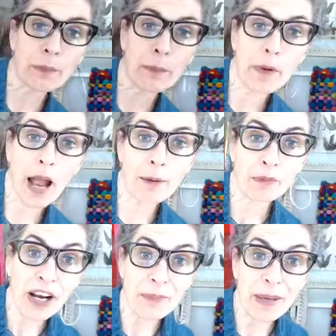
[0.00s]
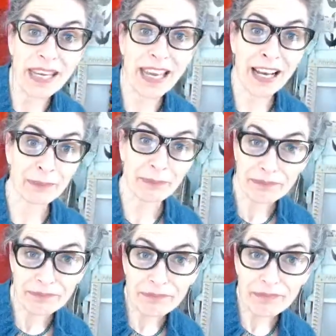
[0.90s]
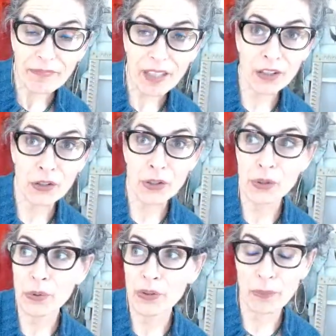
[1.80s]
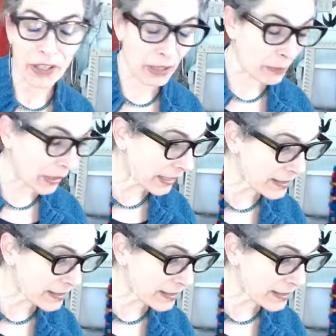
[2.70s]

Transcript: rug making to the marketplace.